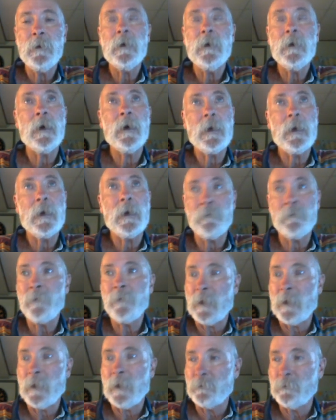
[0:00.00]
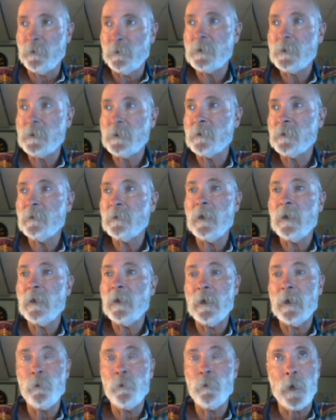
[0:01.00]
and for that reason
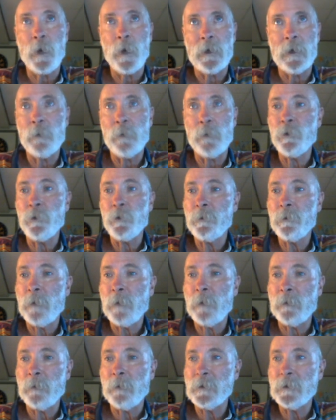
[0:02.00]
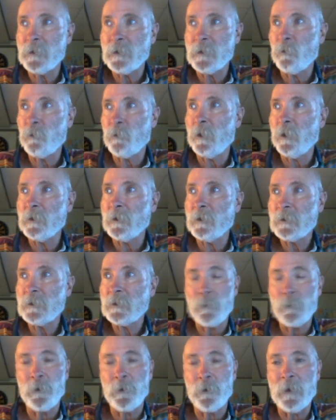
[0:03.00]
we end up with babies that weigh
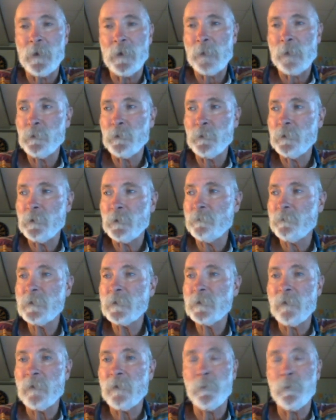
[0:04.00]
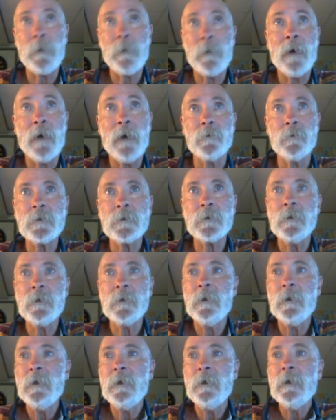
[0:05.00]
somewhere in the neighborhood of 7 pounds.
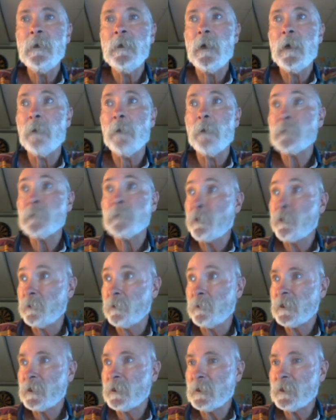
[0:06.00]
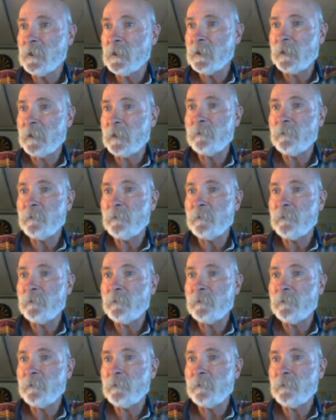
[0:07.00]
So there is a selective